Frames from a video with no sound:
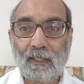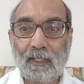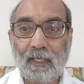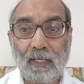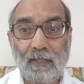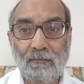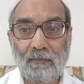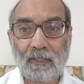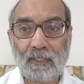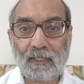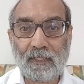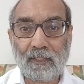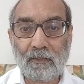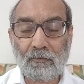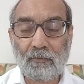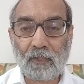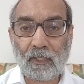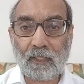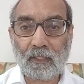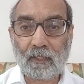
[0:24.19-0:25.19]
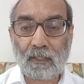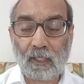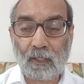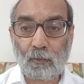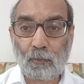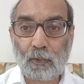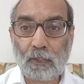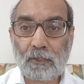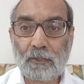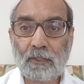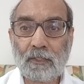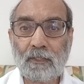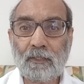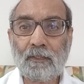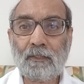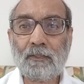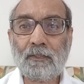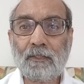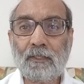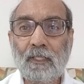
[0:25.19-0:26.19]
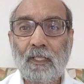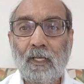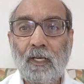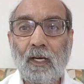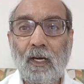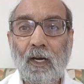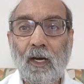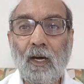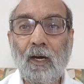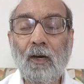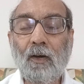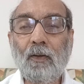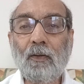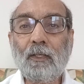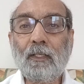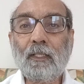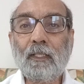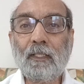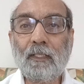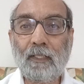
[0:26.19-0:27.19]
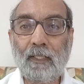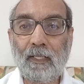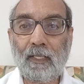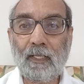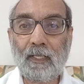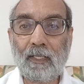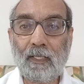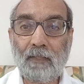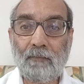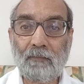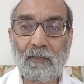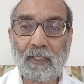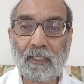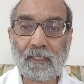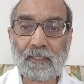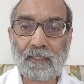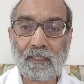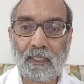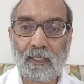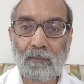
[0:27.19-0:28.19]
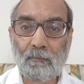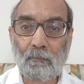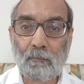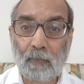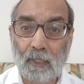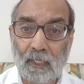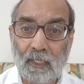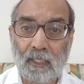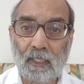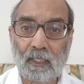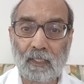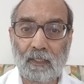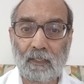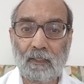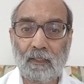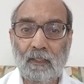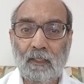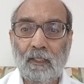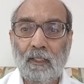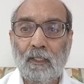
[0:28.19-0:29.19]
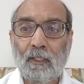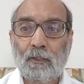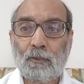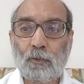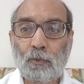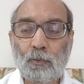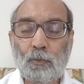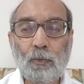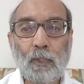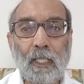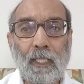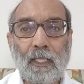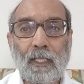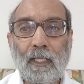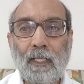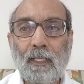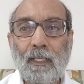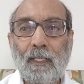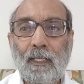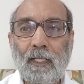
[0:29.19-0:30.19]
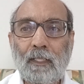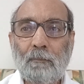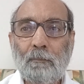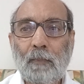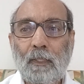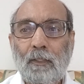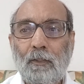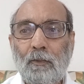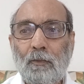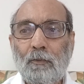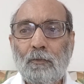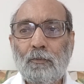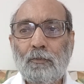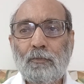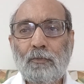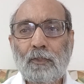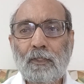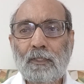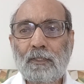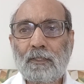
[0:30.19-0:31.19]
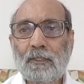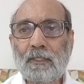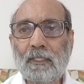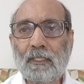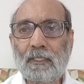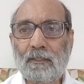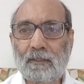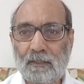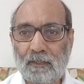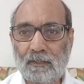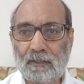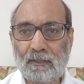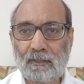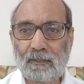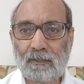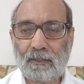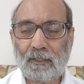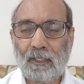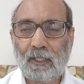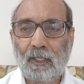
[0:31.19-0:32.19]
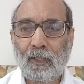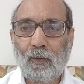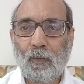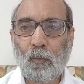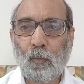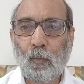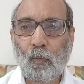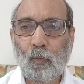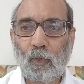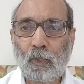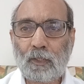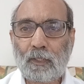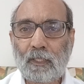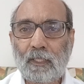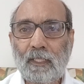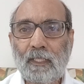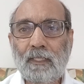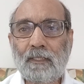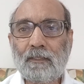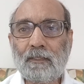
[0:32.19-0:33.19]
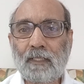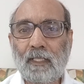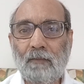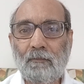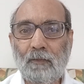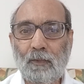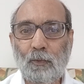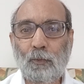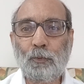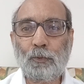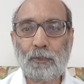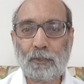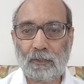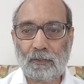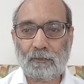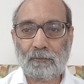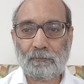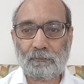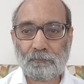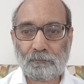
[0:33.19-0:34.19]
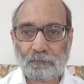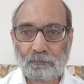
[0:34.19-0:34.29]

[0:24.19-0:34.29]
having different connotations or they are having the same meaning? So today let me first discuss what is revolution.